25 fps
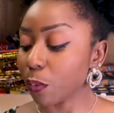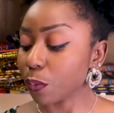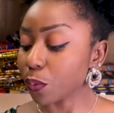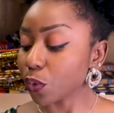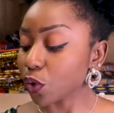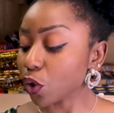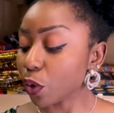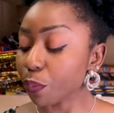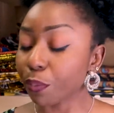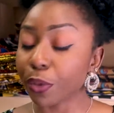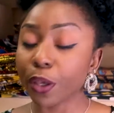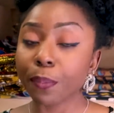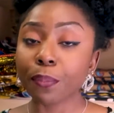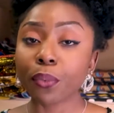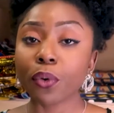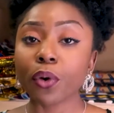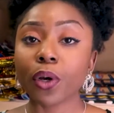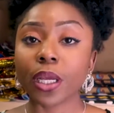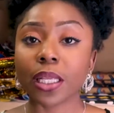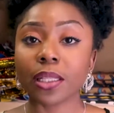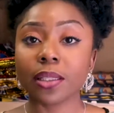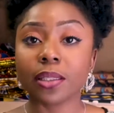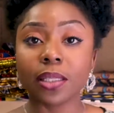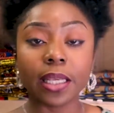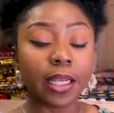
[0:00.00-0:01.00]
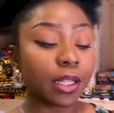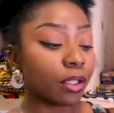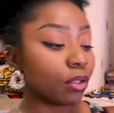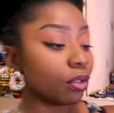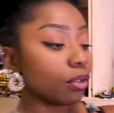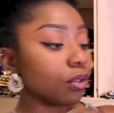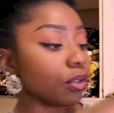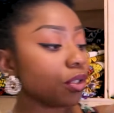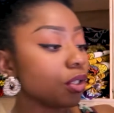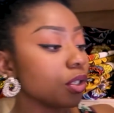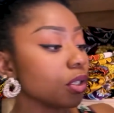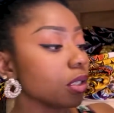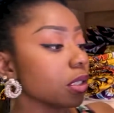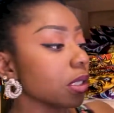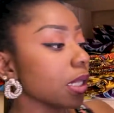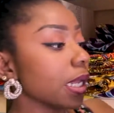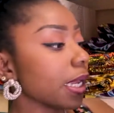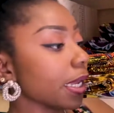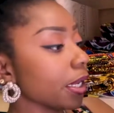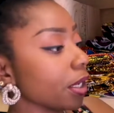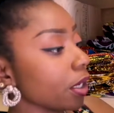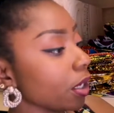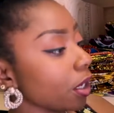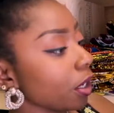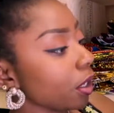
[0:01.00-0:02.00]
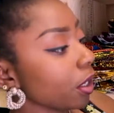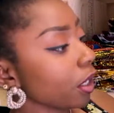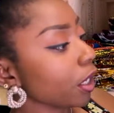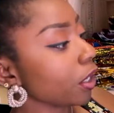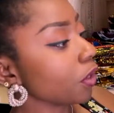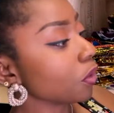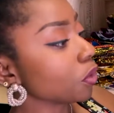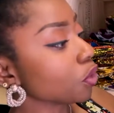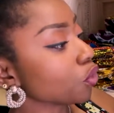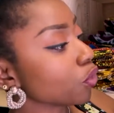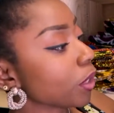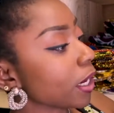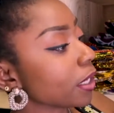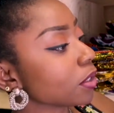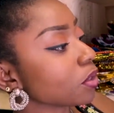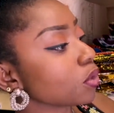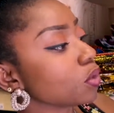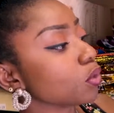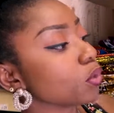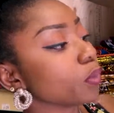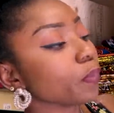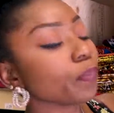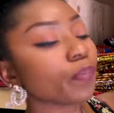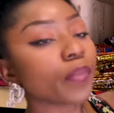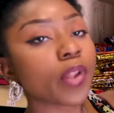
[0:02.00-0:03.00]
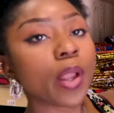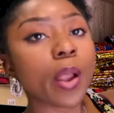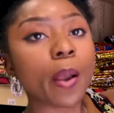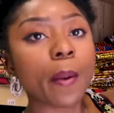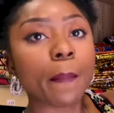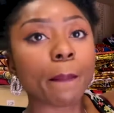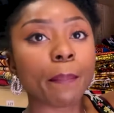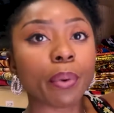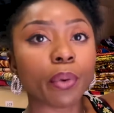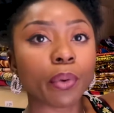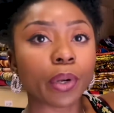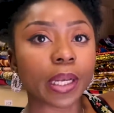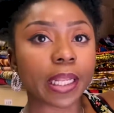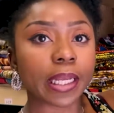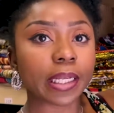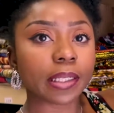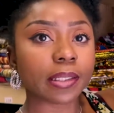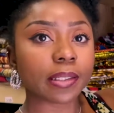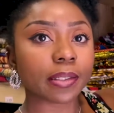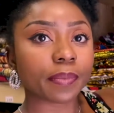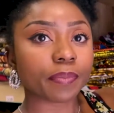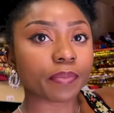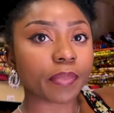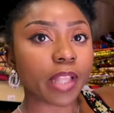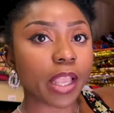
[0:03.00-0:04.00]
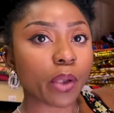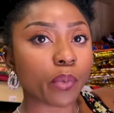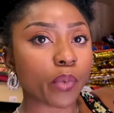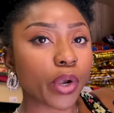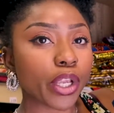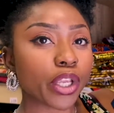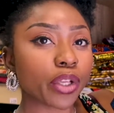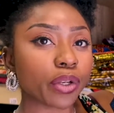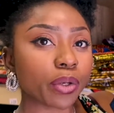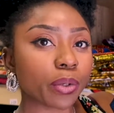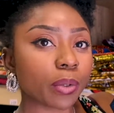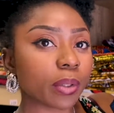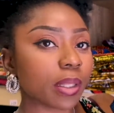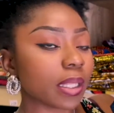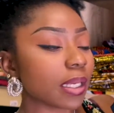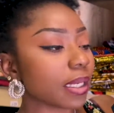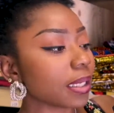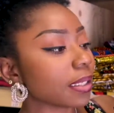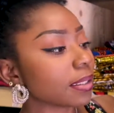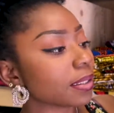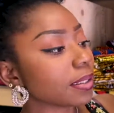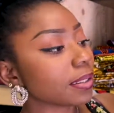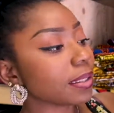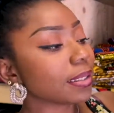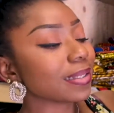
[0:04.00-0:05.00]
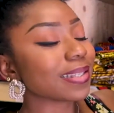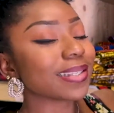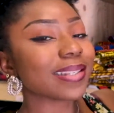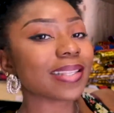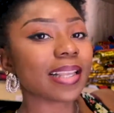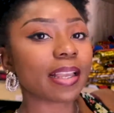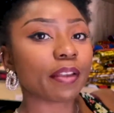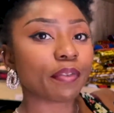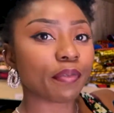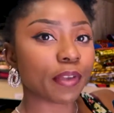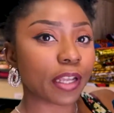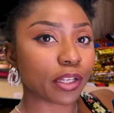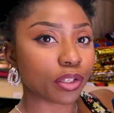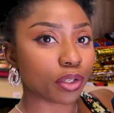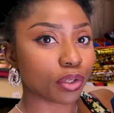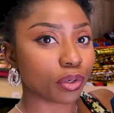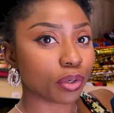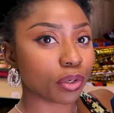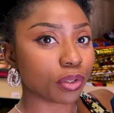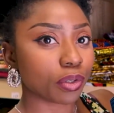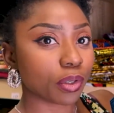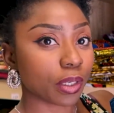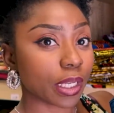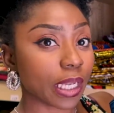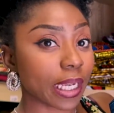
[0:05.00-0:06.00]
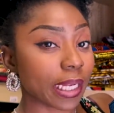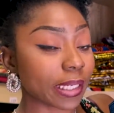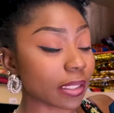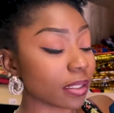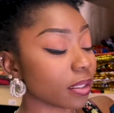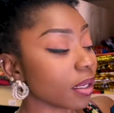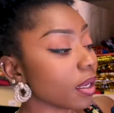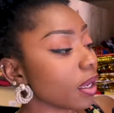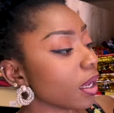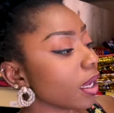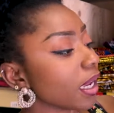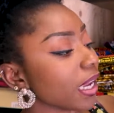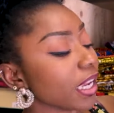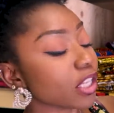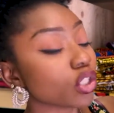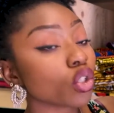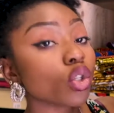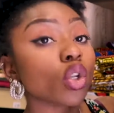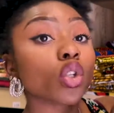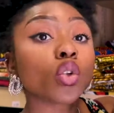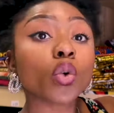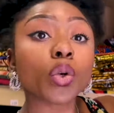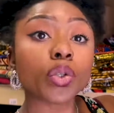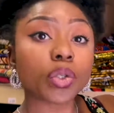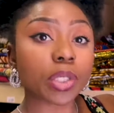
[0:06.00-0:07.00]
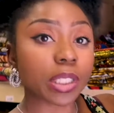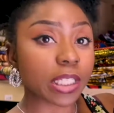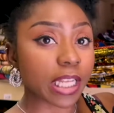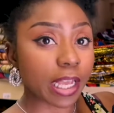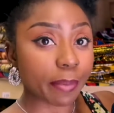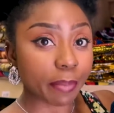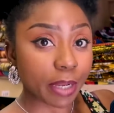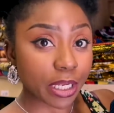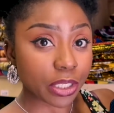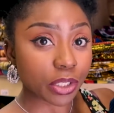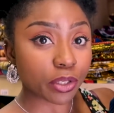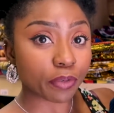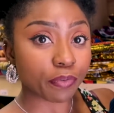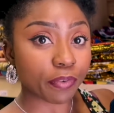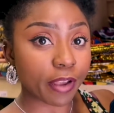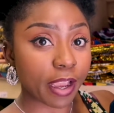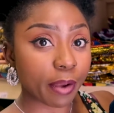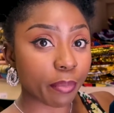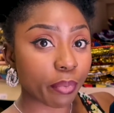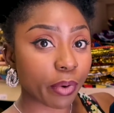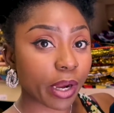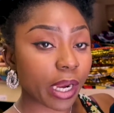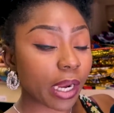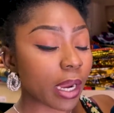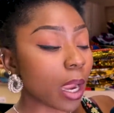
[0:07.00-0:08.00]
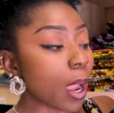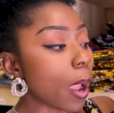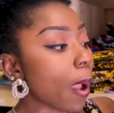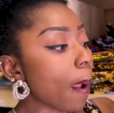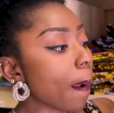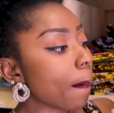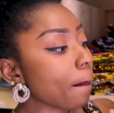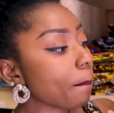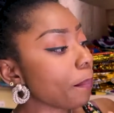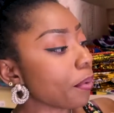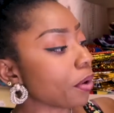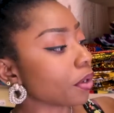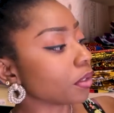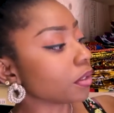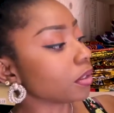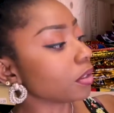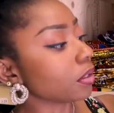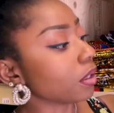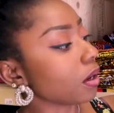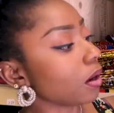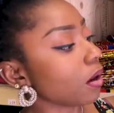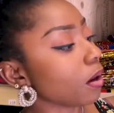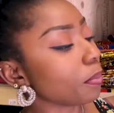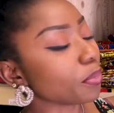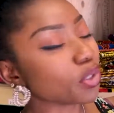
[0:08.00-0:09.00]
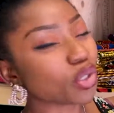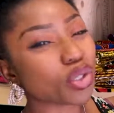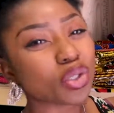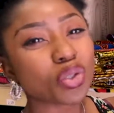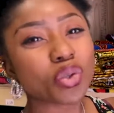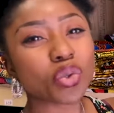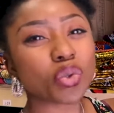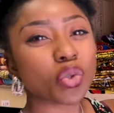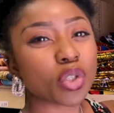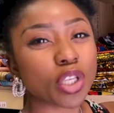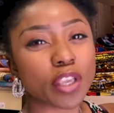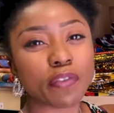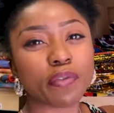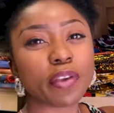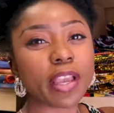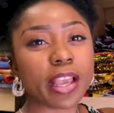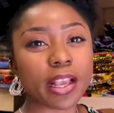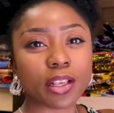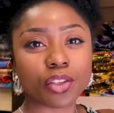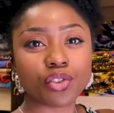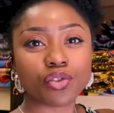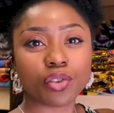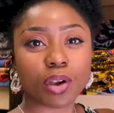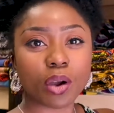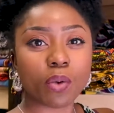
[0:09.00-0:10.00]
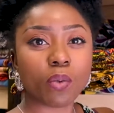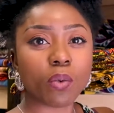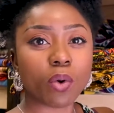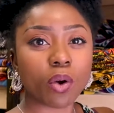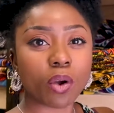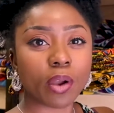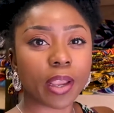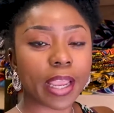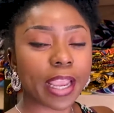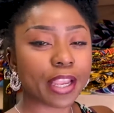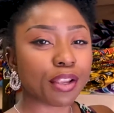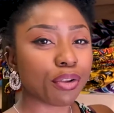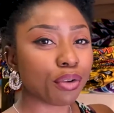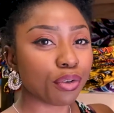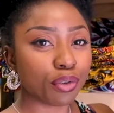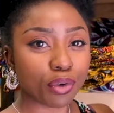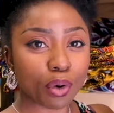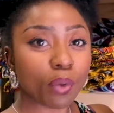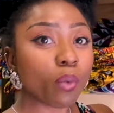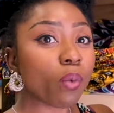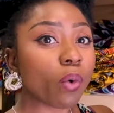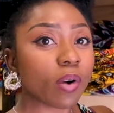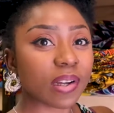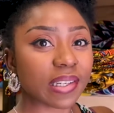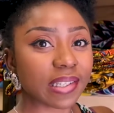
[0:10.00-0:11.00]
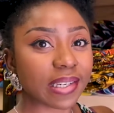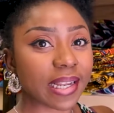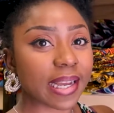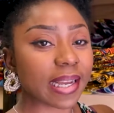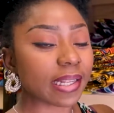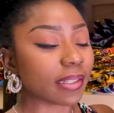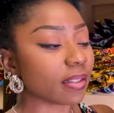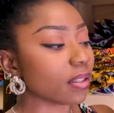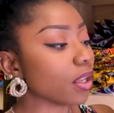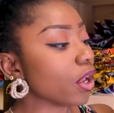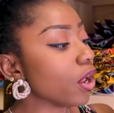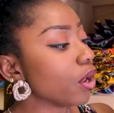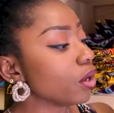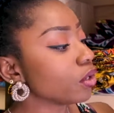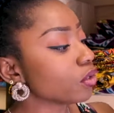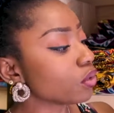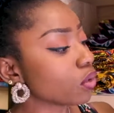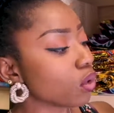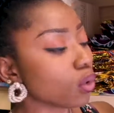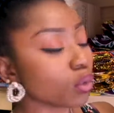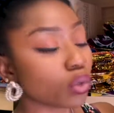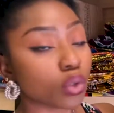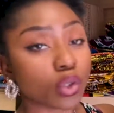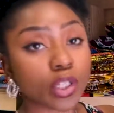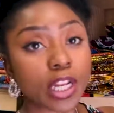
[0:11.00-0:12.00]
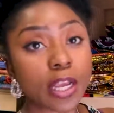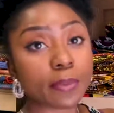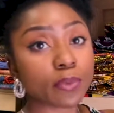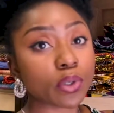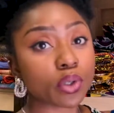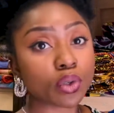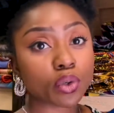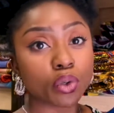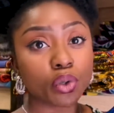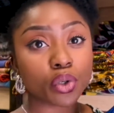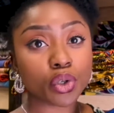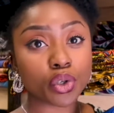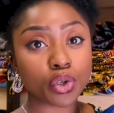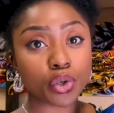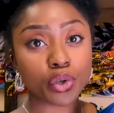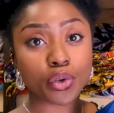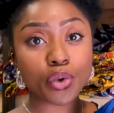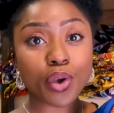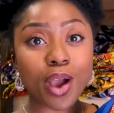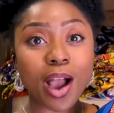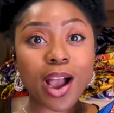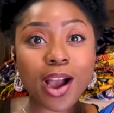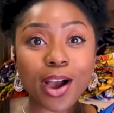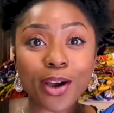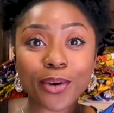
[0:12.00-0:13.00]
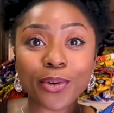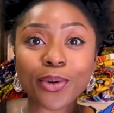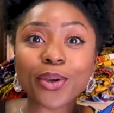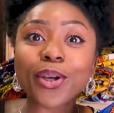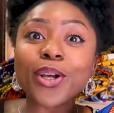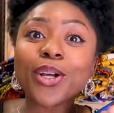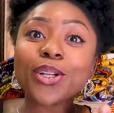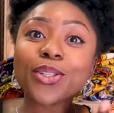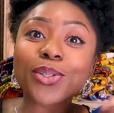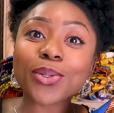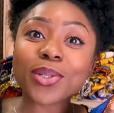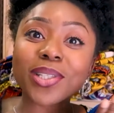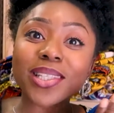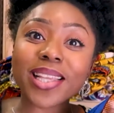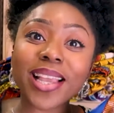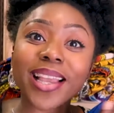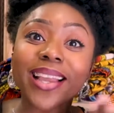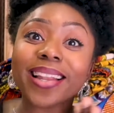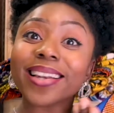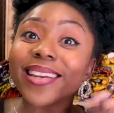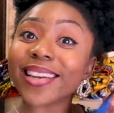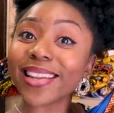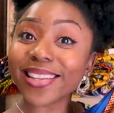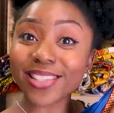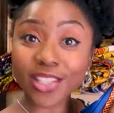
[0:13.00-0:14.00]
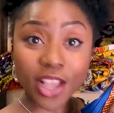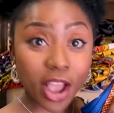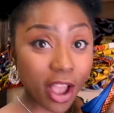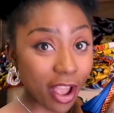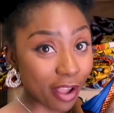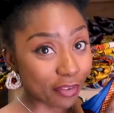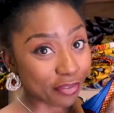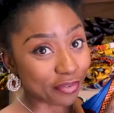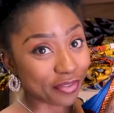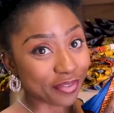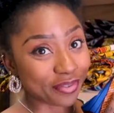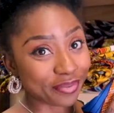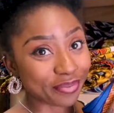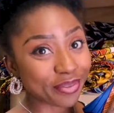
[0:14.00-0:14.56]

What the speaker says: some people intend to just try to pull it, and when you do this is the effect you're going to get. It's not going to damage your fabric, but it's just going to give you extra work, and you don't want that. So today I'm just going to show you how to take this off.